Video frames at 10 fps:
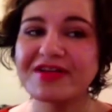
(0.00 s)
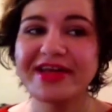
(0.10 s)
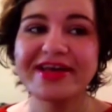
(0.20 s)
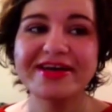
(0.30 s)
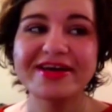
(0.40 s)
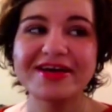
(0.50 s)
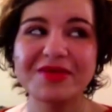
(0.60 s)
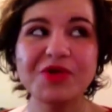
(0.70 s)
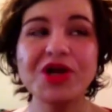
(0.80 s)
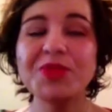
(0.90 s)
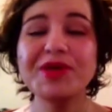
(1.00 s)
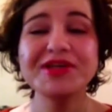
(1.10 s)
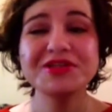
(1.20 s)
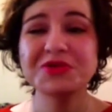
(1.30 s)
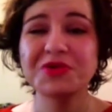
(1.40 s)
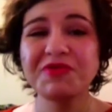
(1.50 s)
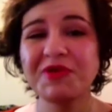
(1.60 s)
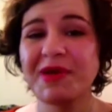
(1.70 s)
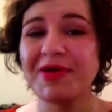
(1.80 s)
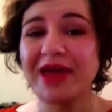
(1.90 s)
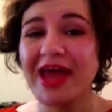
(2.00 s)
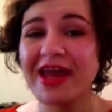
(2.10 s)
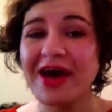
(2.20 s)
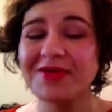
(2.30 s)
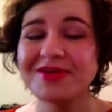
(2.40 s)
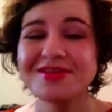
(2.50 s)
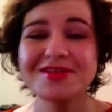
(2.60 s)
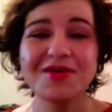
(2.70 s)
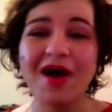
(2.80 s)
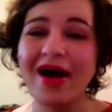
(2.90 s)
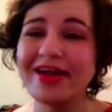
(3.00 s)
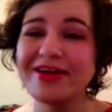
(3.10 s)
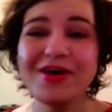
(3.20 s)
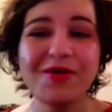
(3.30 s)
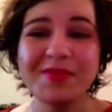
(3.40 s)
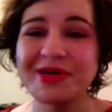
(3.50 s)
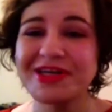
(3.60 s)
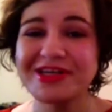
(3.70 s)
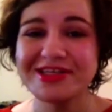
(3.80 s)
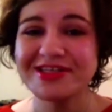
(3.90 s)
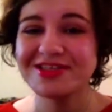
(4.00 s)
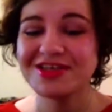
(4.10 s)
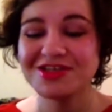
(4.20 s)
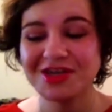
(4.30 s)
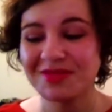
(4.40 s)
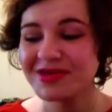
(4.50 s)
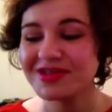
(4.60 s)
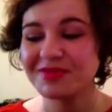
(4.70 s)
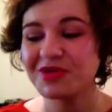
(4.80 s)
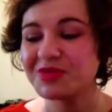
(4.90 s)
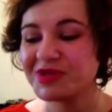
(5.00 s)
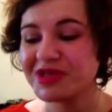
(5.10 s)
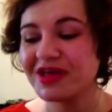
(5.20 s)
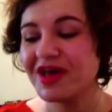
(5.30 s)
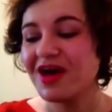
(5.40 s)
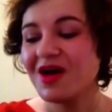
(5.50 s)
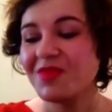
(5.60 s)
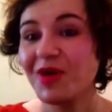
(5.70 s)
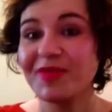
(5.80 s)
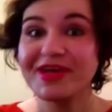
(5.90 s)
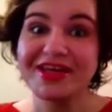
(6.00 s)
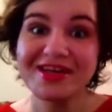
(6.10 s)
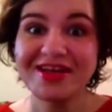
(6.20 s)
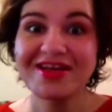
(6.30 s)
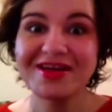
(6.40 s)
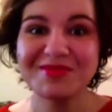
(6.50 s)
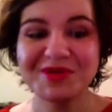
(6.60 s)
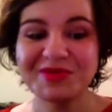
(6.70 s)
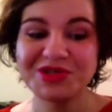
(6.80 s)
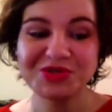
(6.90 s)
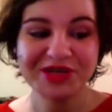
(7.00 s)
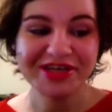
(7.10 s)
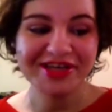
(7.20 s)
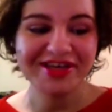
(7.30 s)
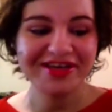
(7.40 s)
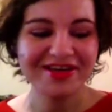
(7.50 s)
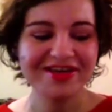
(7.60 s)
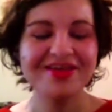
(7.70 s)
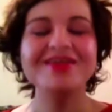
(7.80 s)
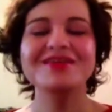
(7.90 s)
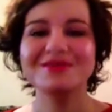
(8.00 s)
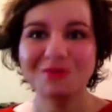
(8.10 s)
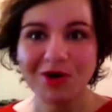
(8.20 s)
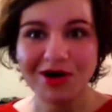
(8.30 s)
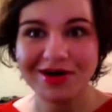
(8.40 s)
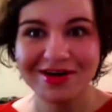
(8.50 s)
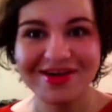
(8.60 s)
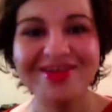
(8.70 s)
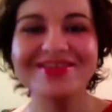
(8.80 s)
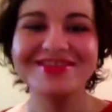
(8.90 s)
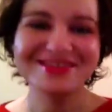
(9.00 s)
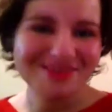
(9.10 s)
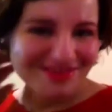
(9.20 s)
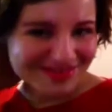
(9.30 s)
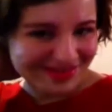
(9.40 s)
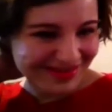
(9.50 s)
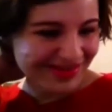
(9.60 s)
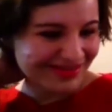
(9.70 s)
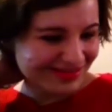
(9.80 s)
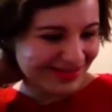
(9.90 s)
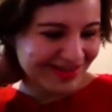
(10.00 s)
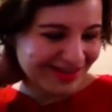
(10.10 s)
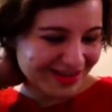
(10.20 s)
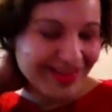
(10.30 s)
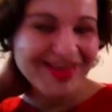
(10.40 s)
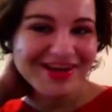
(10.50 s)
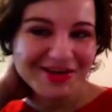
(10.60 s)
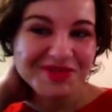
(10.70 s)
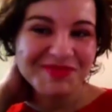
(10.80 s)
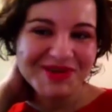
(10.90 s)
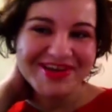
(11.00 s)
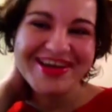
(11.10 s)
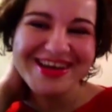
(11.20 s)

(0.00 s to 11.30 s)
like when I'll be at school for about eight hours. So I know I'm going to need to touch up because I'm going to be probably eating. I'm going to be drinking water, you know, not drinking anything else, but...